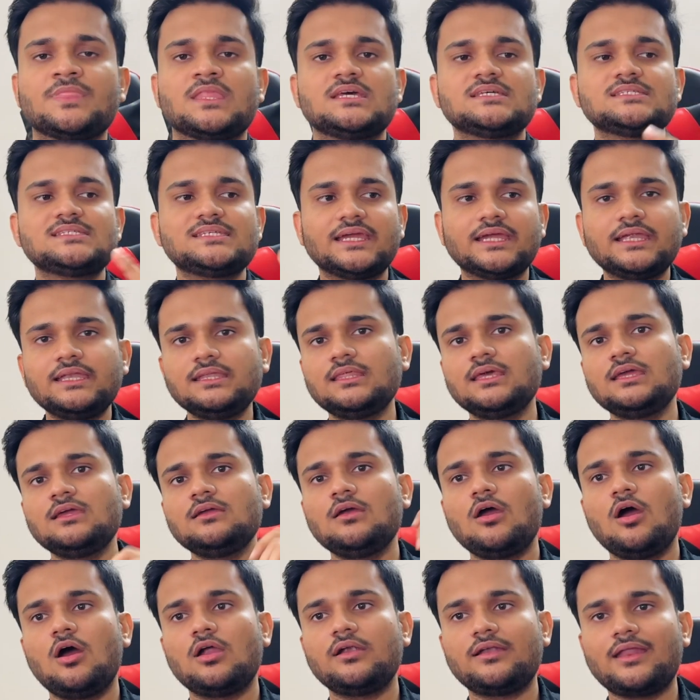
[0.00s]
Second
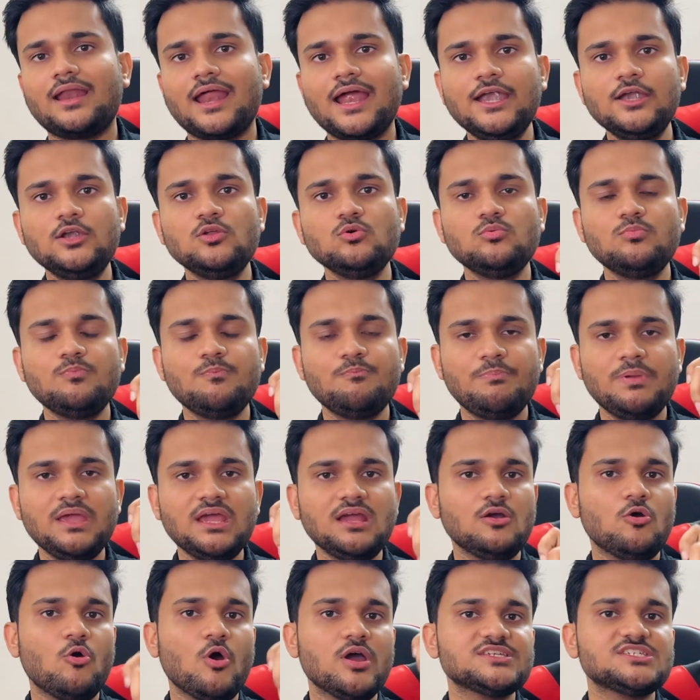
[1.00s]
thing, try to
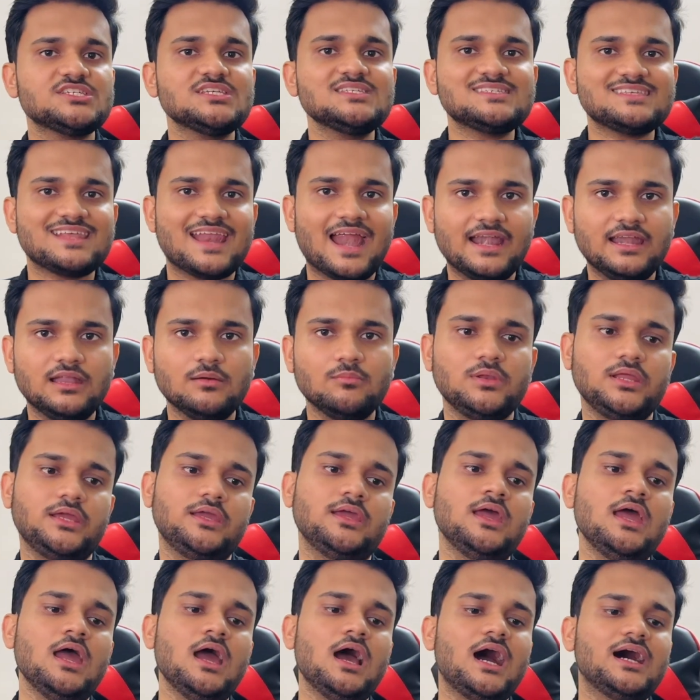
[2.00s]
pick questions randomly.
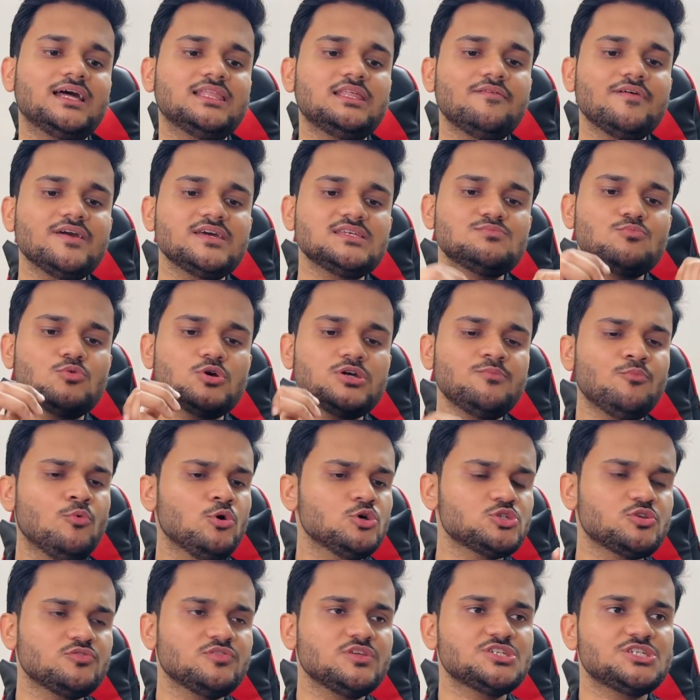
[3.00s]
Otherwise, in
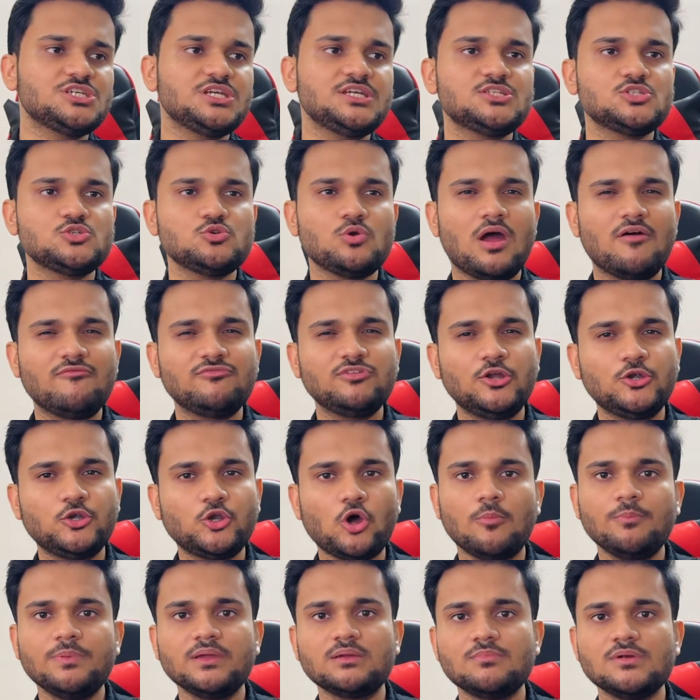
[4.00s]
most of the sheets, you have the
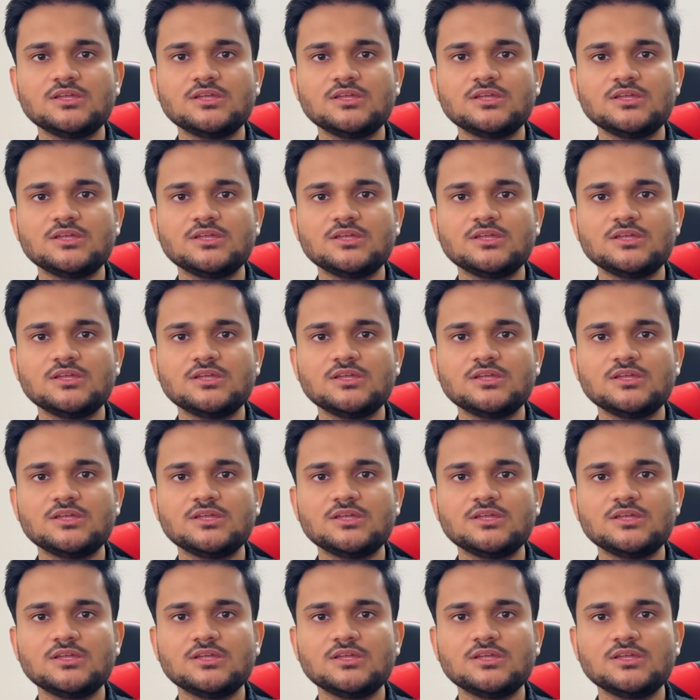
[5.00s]
topic